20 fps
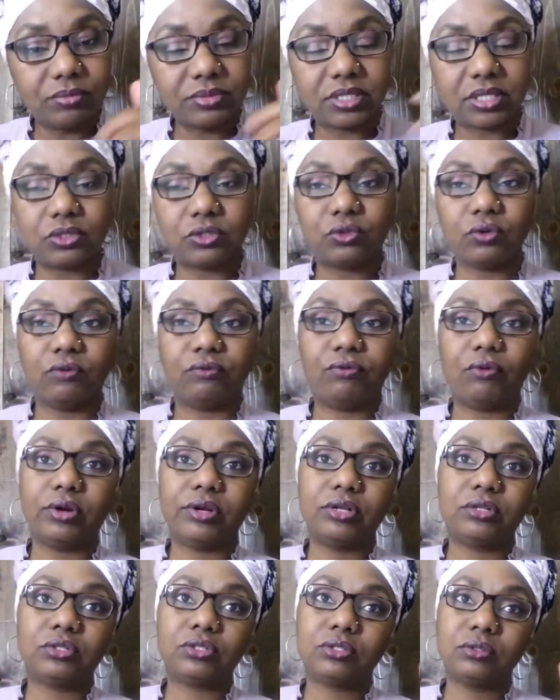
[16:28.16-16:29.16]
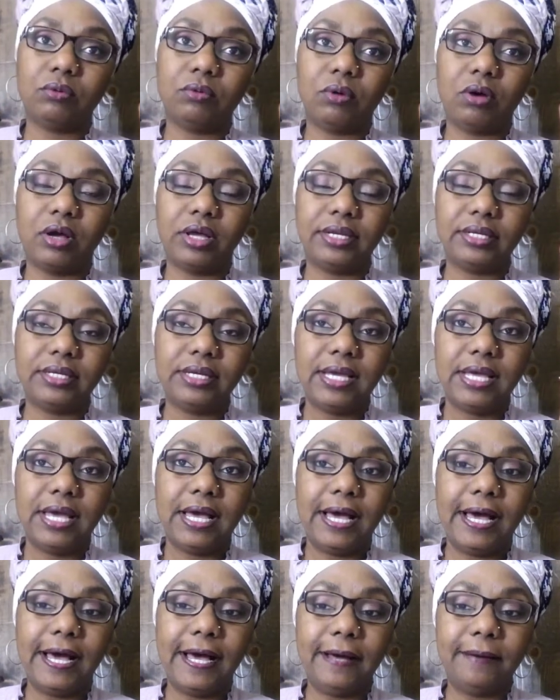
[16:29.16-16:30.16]
and so forth and so
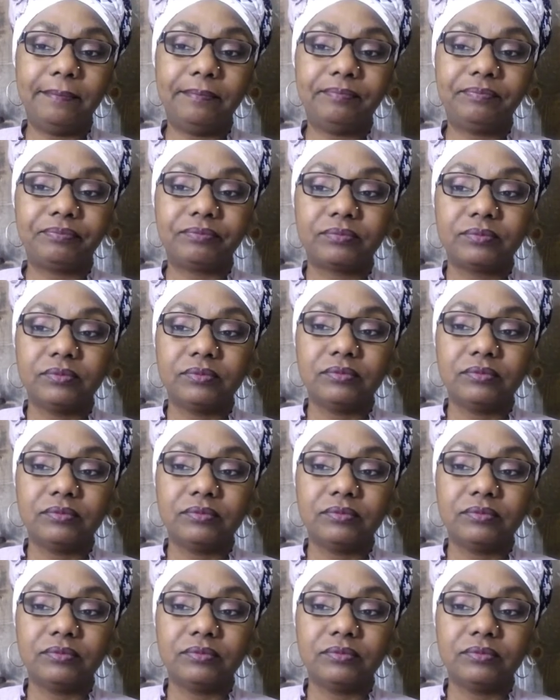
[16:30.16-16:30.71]
on.